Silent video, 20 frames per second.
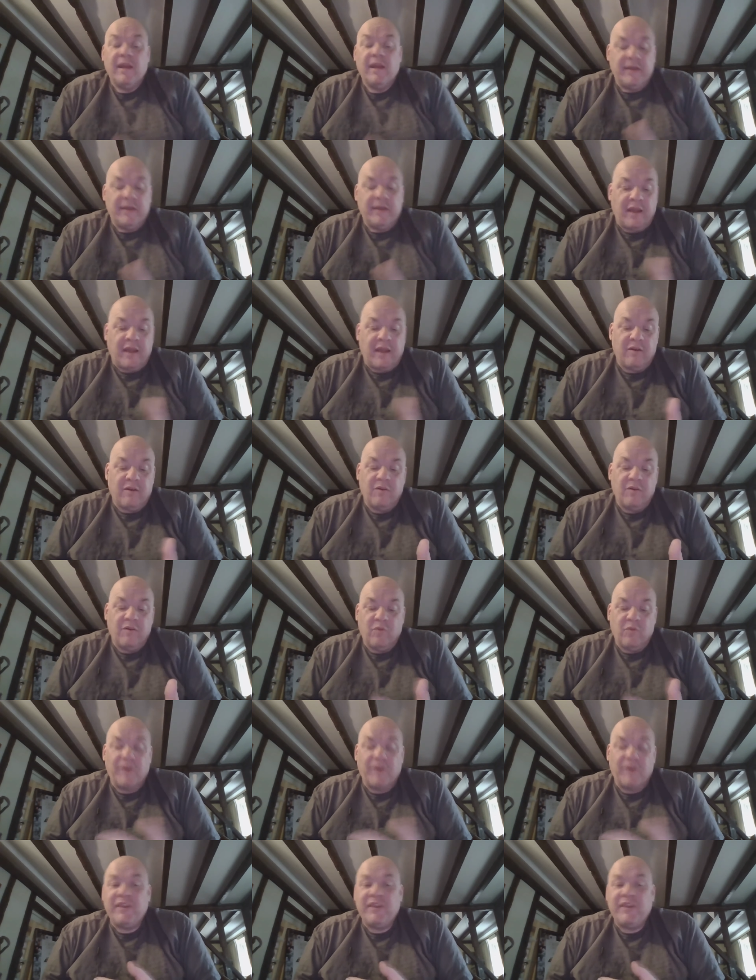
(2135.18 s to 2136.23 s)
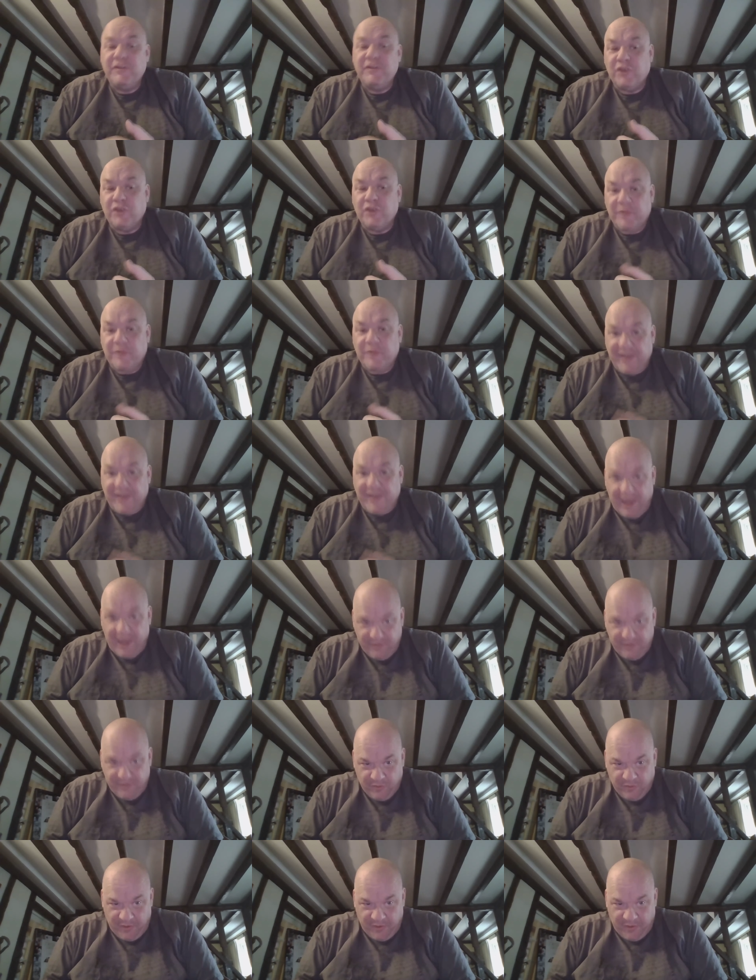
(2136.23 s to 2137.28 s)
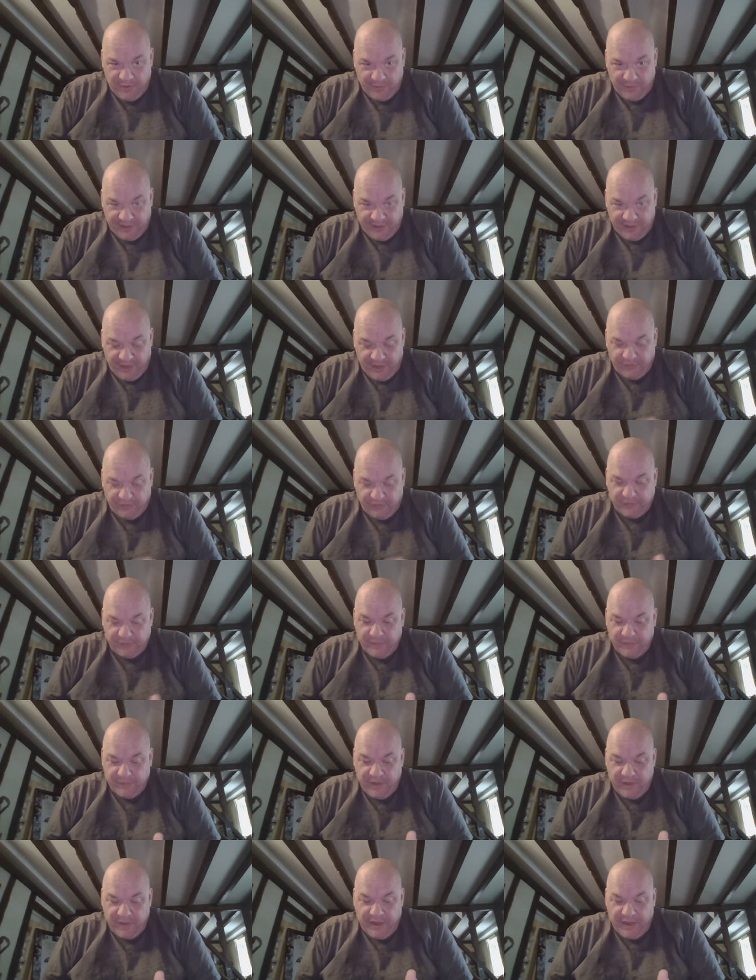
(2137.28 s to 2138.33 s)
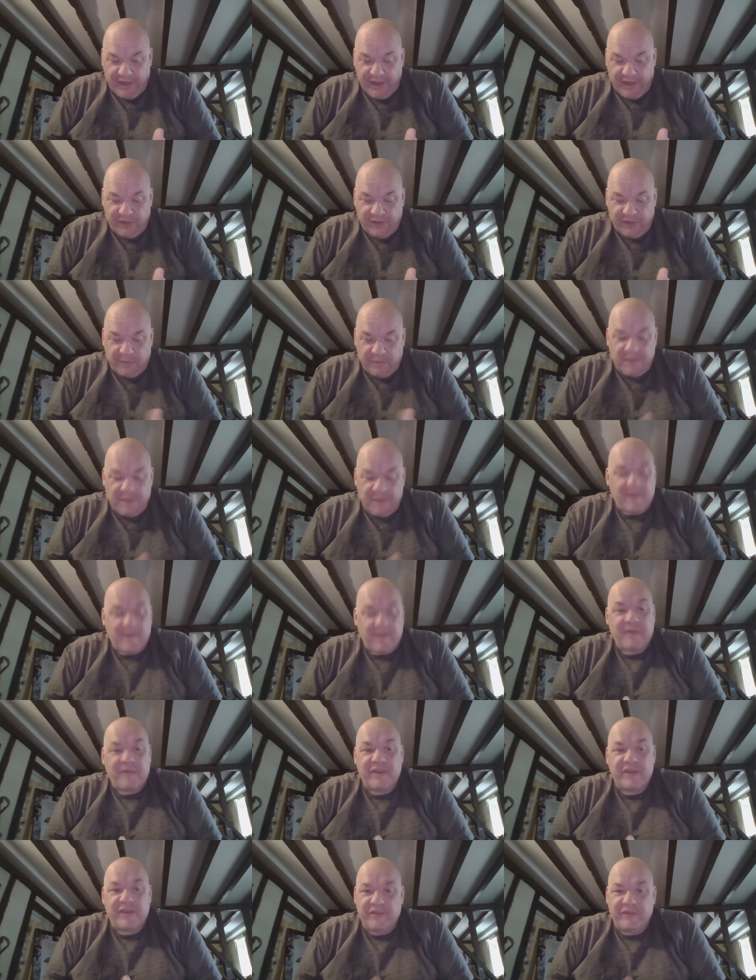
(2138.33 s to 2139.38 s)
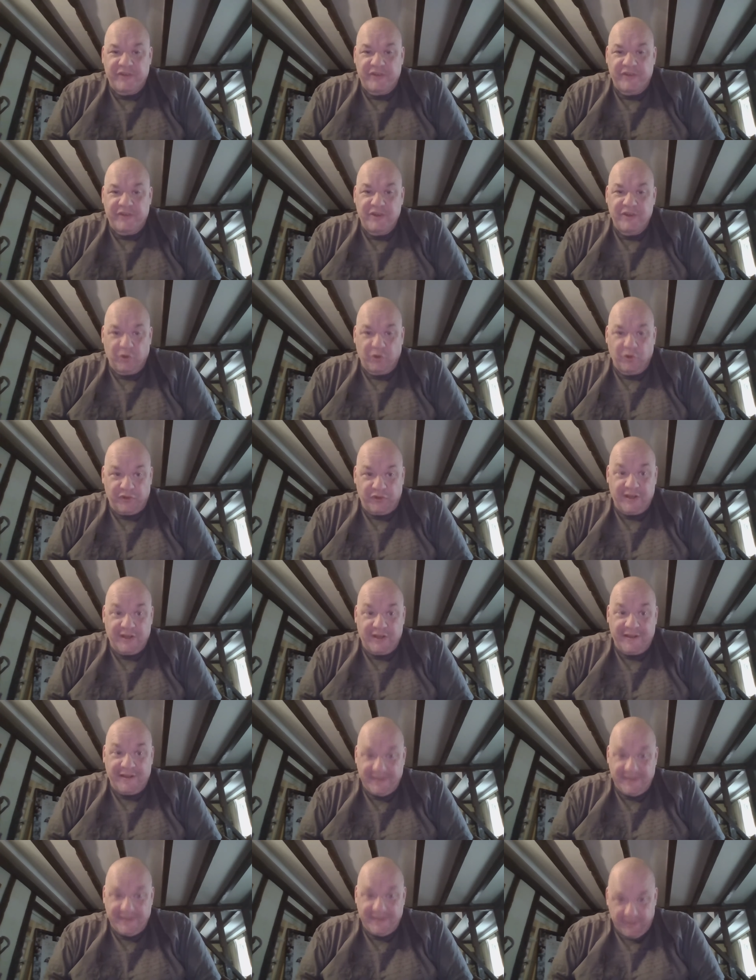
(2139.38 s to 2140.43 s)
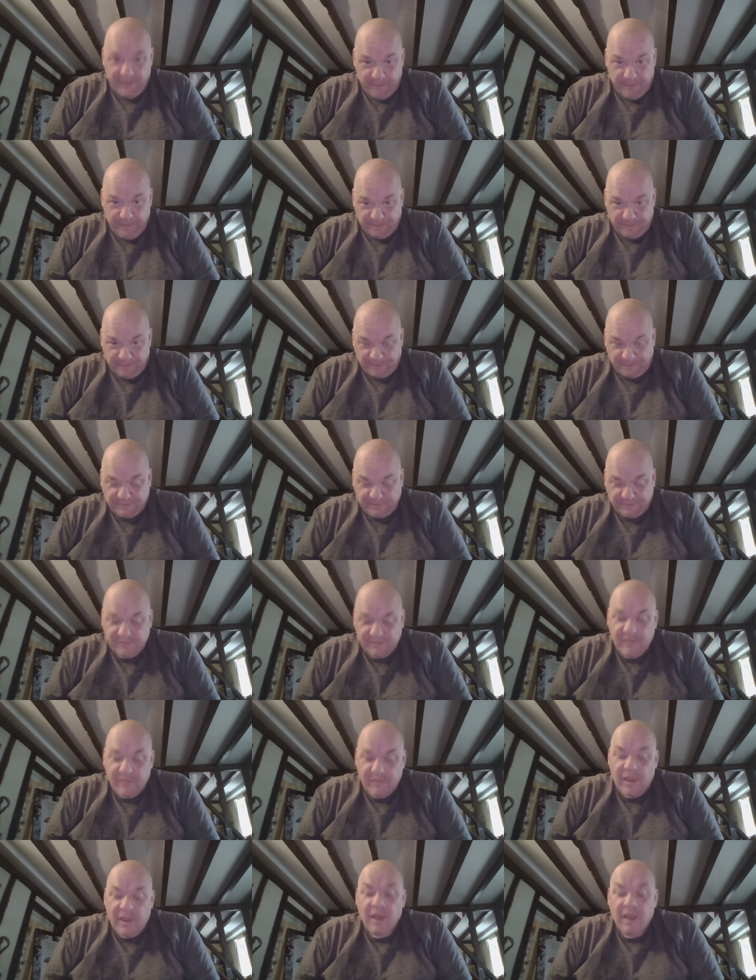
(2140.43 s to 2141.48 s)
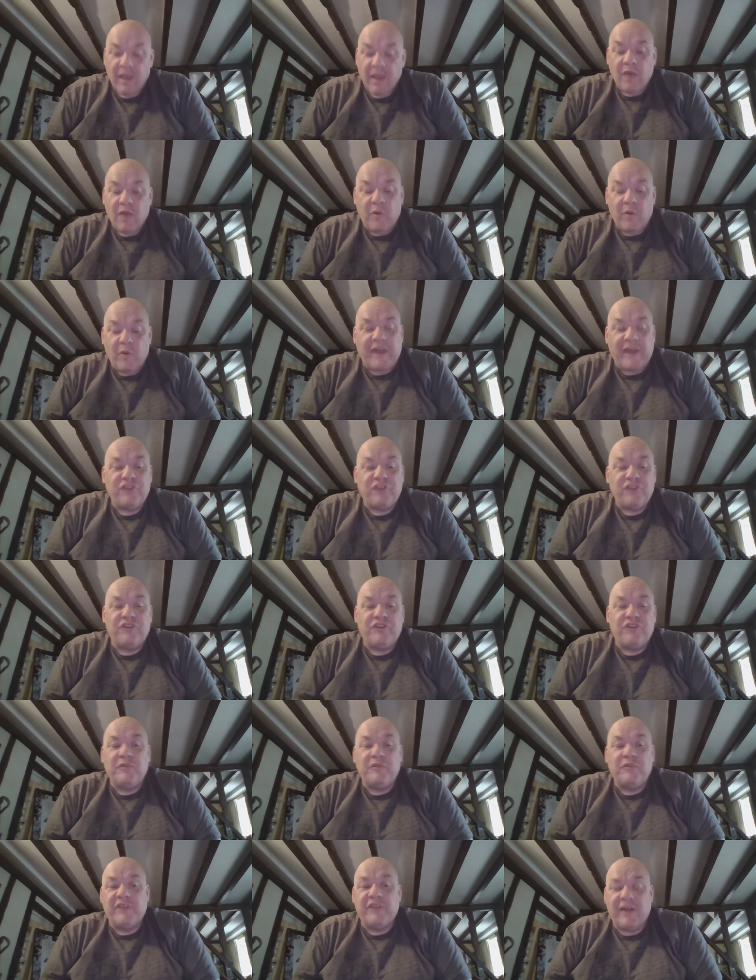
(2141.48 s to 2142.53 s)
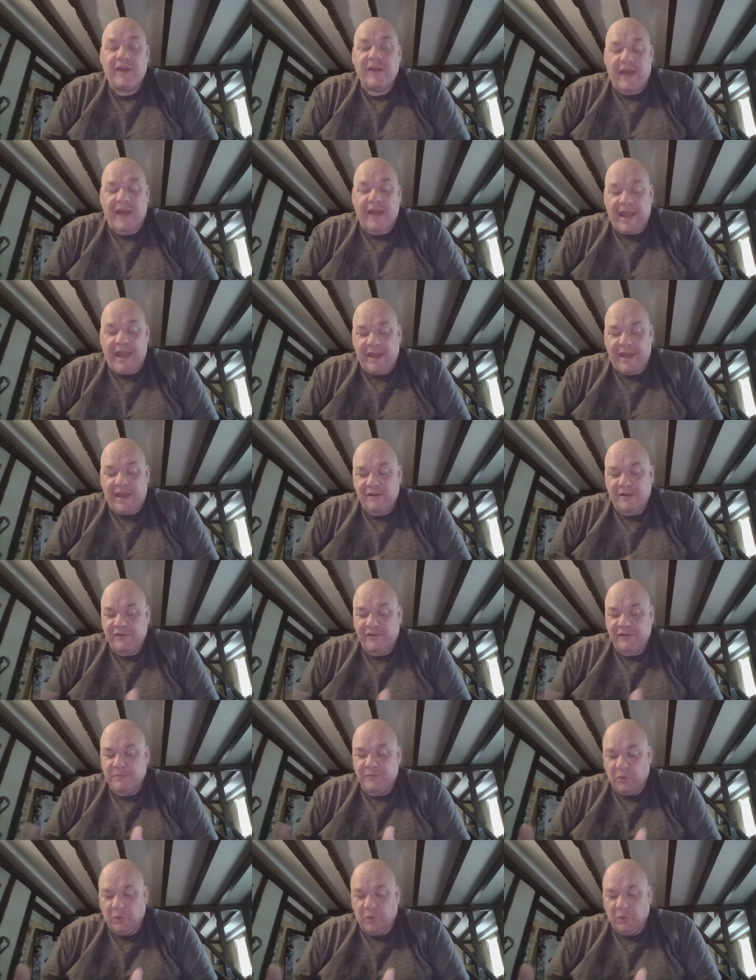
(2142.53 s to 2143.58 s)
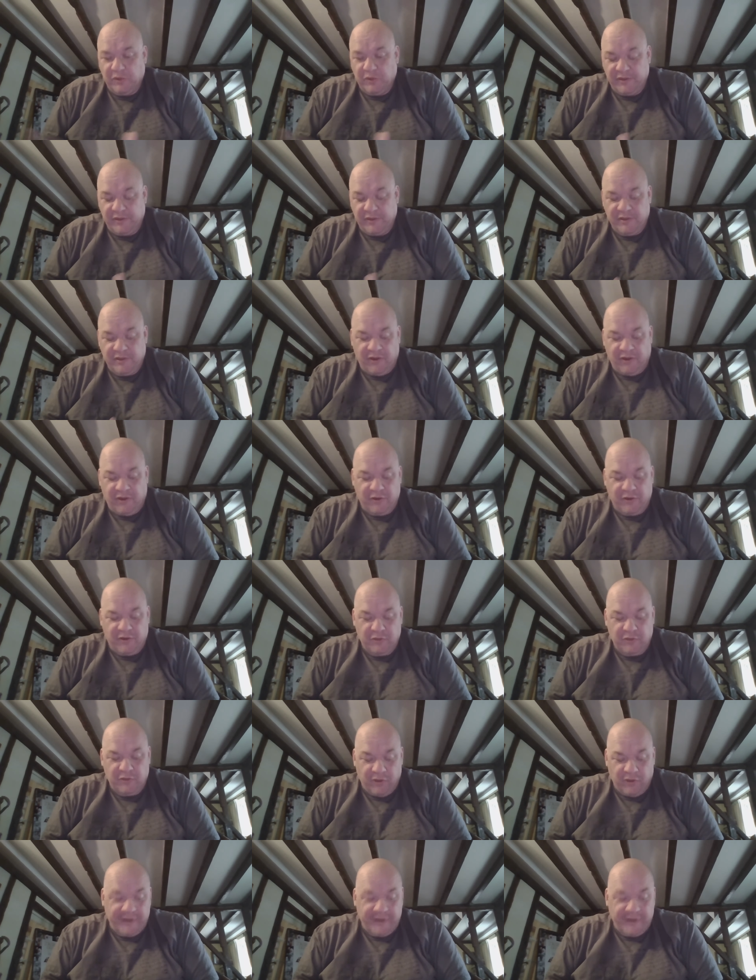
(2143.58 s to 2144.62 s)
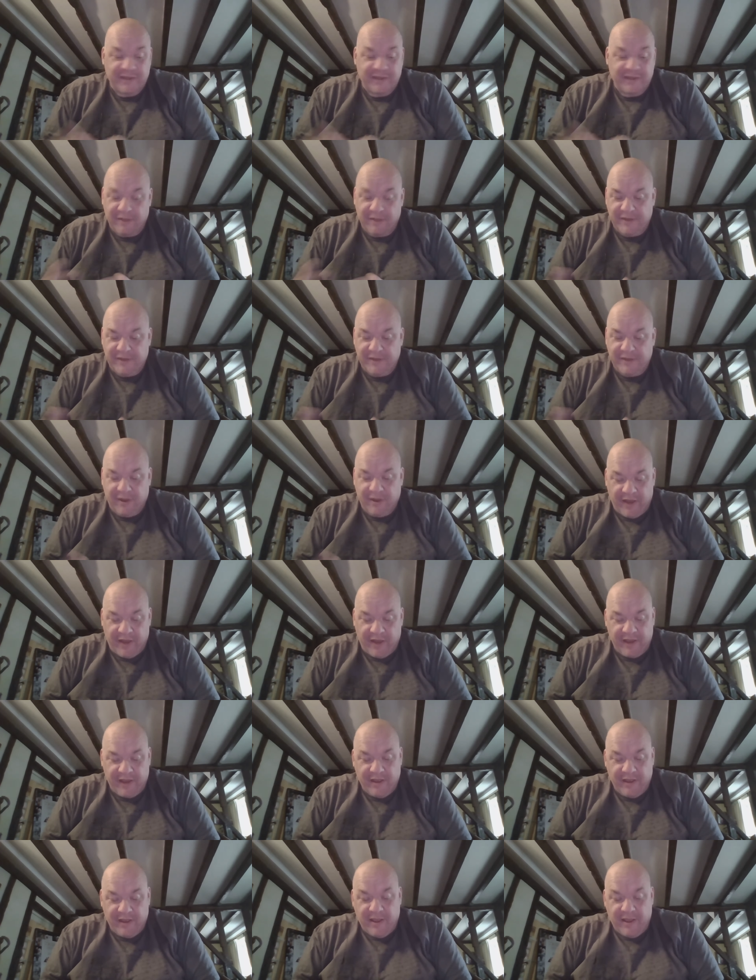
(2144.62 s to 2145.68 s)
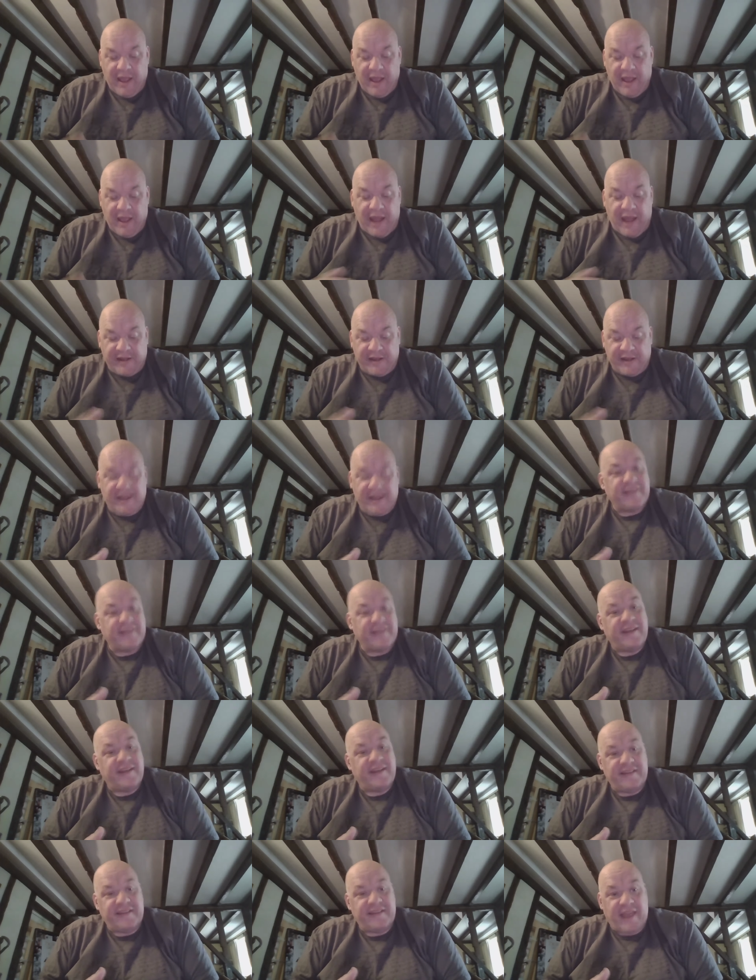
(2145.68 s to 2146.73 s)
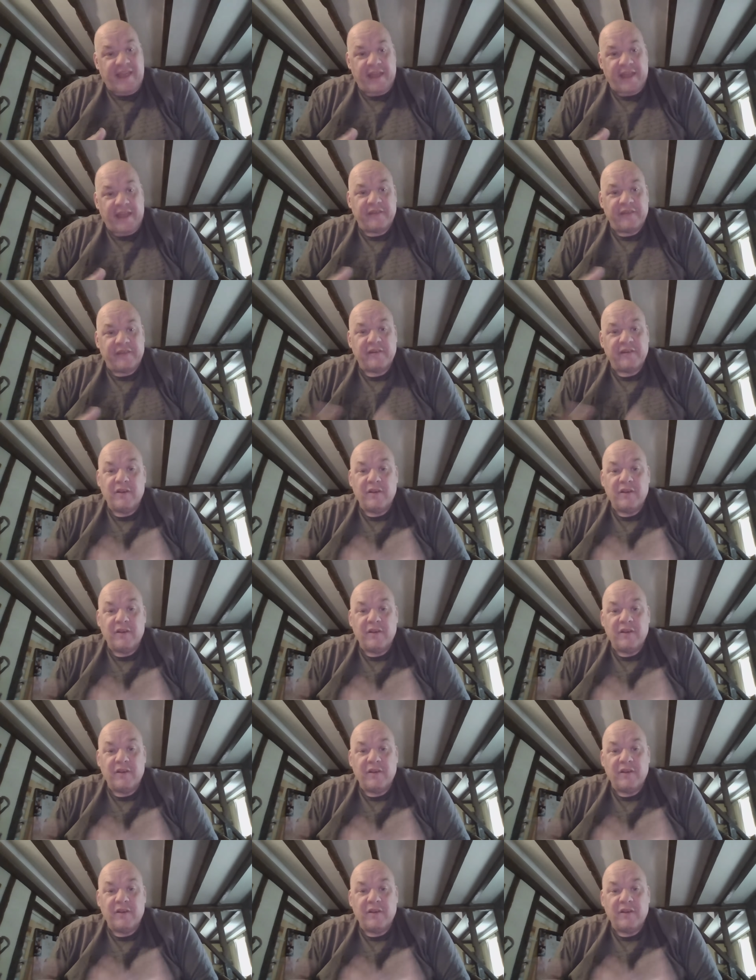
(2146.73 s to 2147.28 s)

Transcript: Now, one thing you've got to be careful with with gloves is people have a tendency not to clean them. We had a shooter at Maldon, a guy called Lloyd, lovely guy, had a cut in his hand,